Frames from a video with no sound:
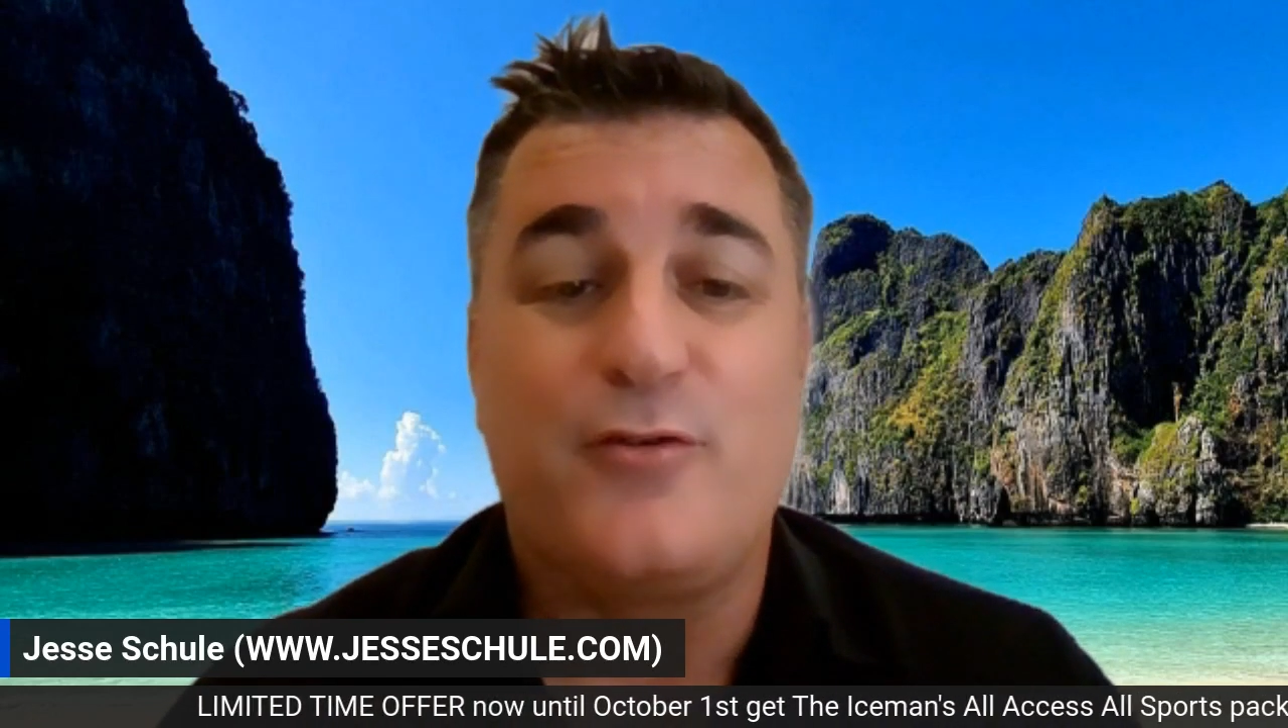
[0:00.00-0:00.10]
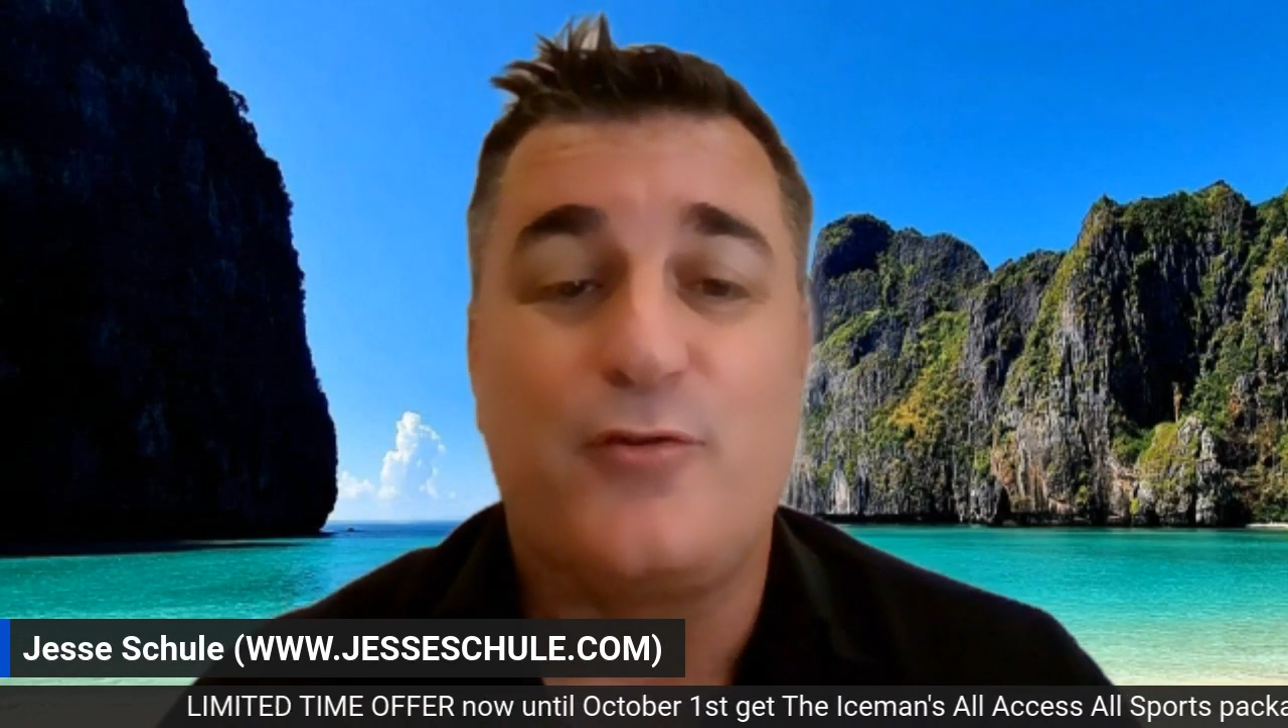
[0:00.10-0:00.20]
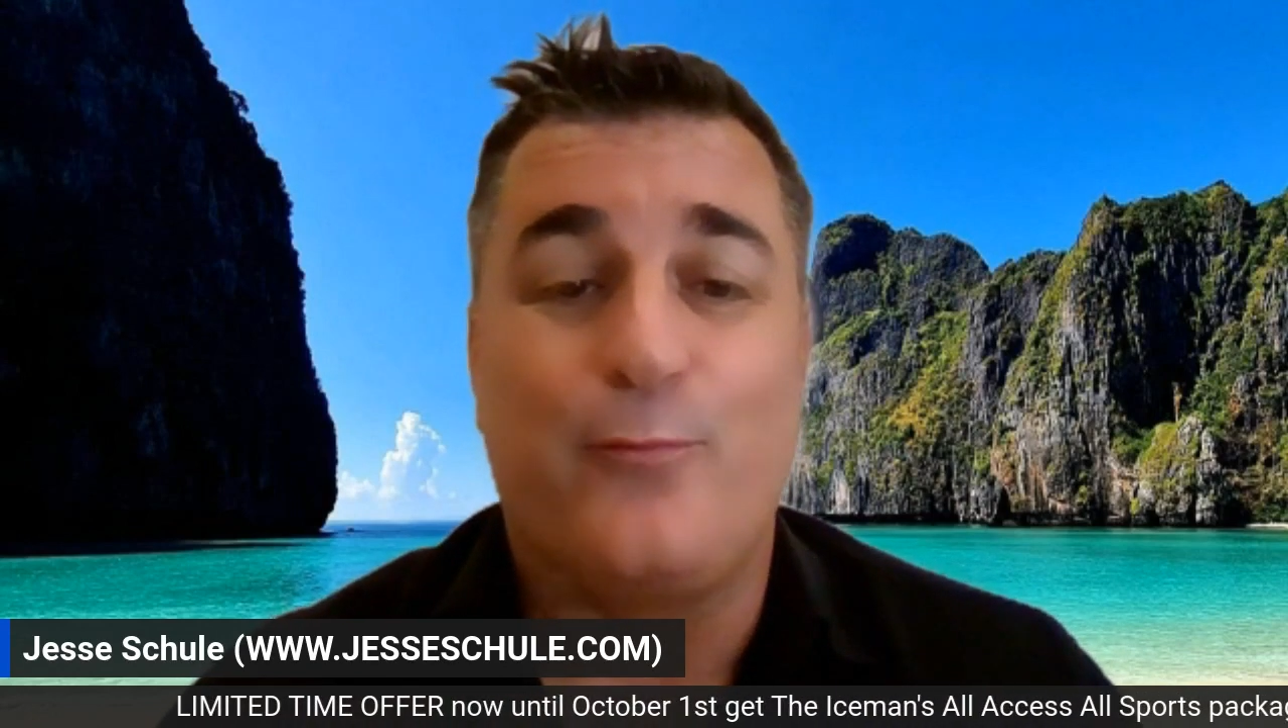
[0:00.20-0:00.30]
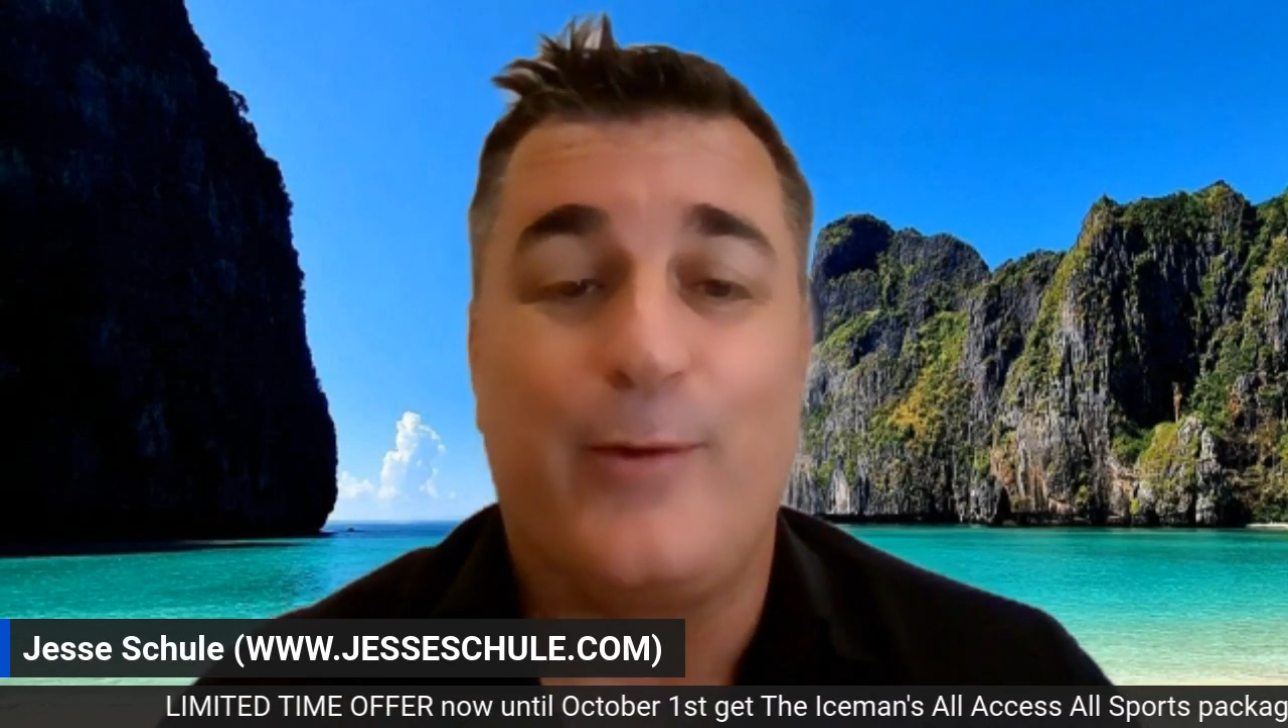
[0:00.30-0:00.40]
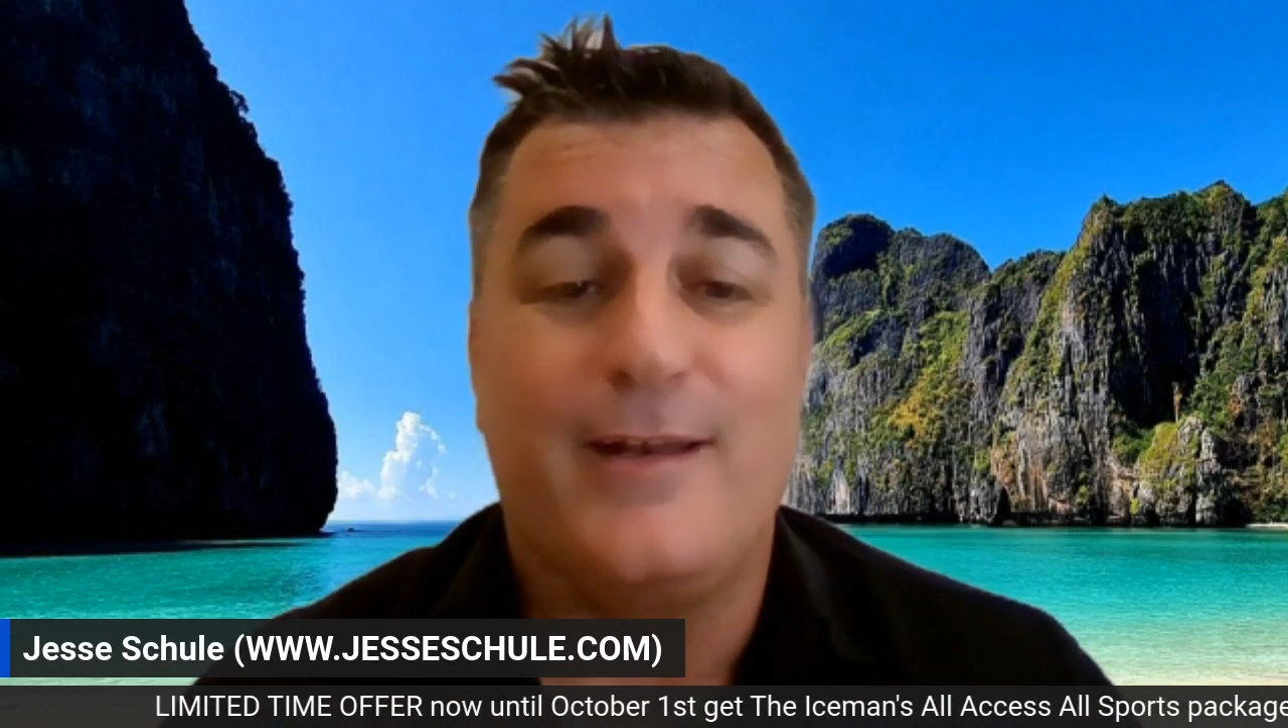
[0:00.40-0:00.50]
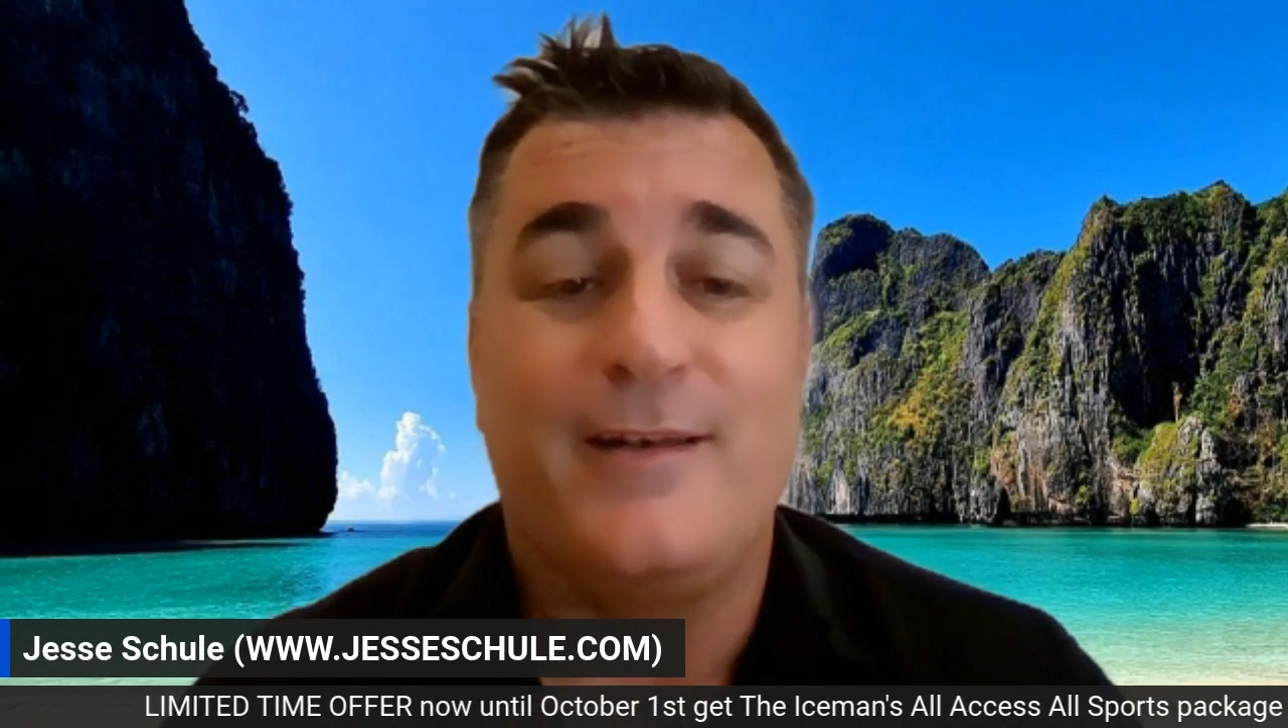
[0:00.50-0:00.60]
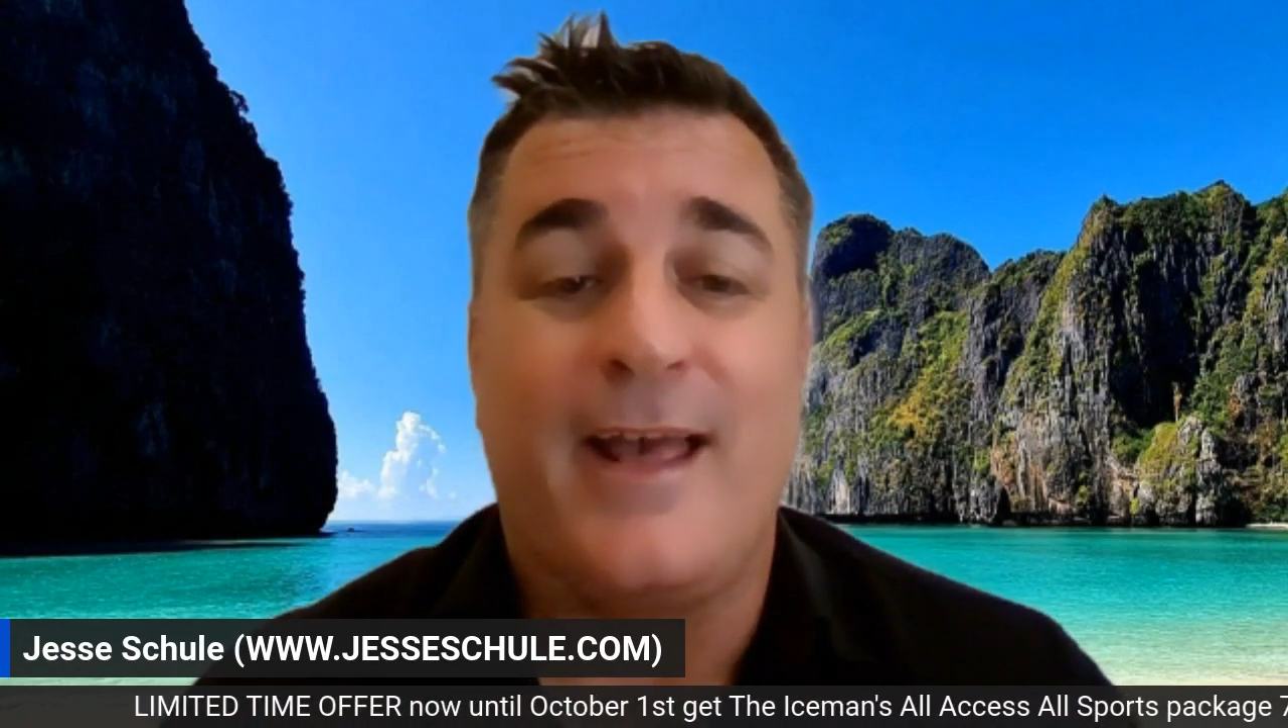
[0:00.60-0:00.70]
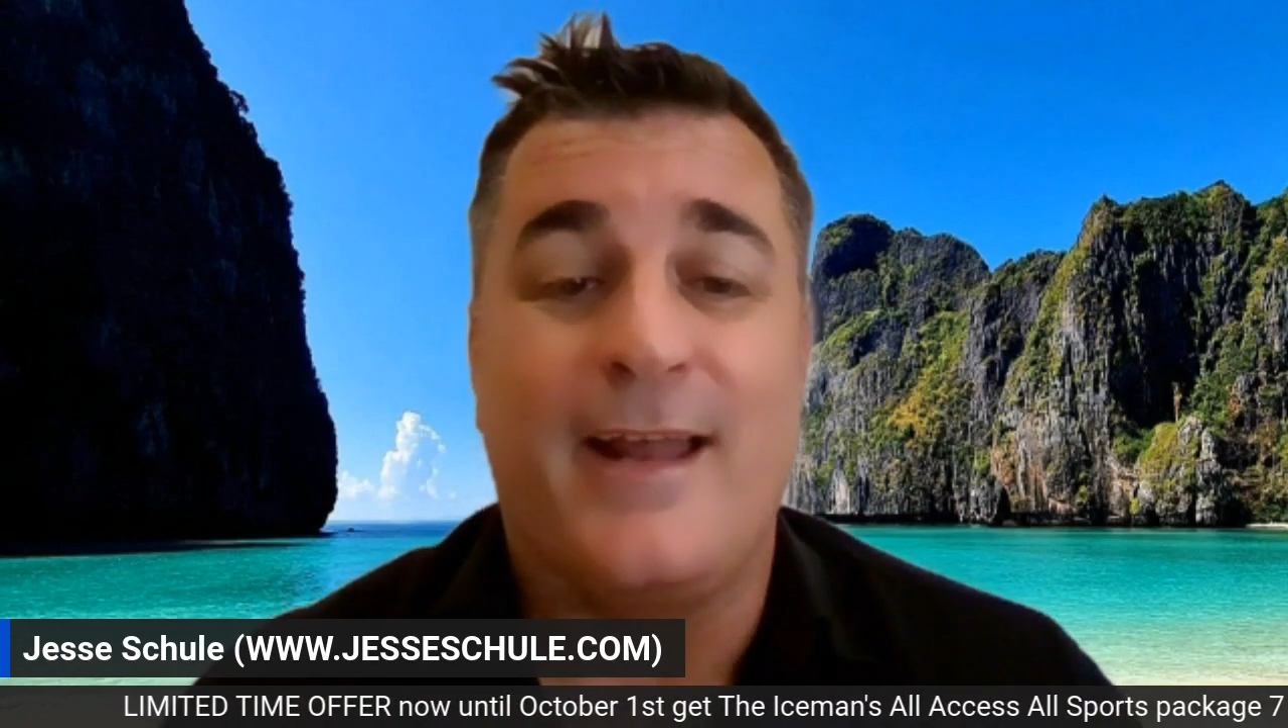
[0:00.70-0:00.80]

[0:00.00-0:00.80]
to win